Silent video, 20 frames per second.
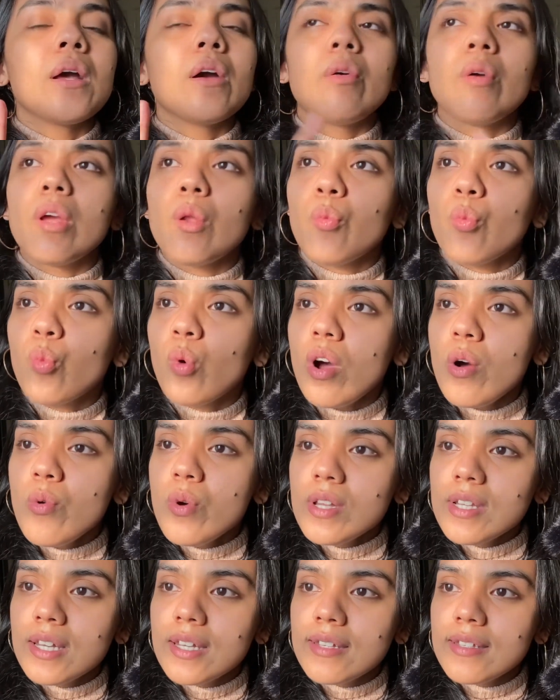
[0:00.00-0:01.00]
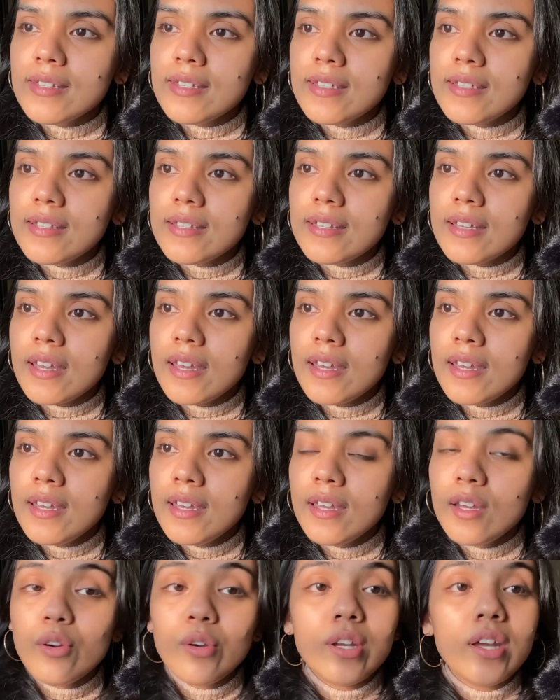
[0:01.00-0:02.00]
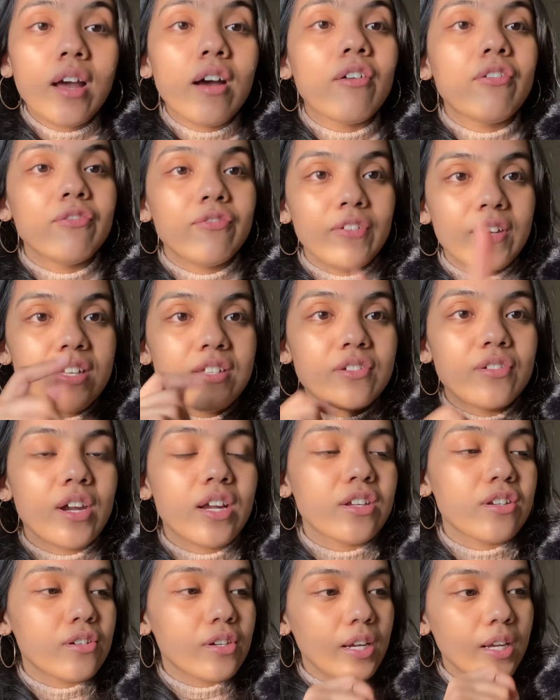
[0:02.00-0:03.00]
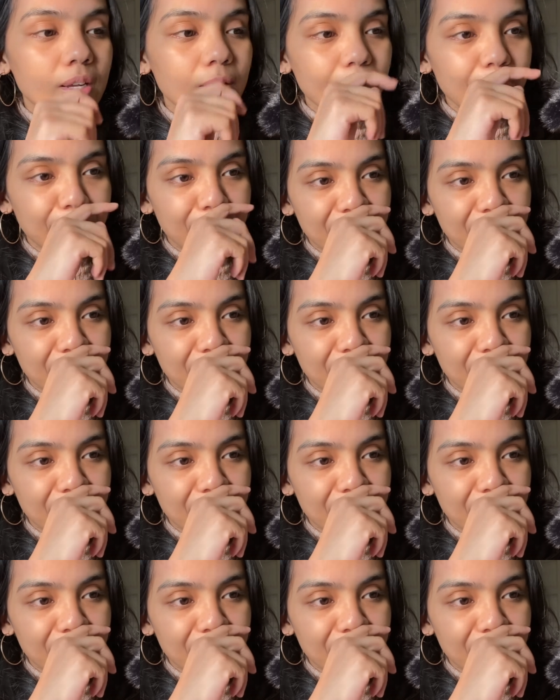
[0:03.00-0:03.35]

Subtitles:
Wait, what was I saying? Oh yeah, face rash, right?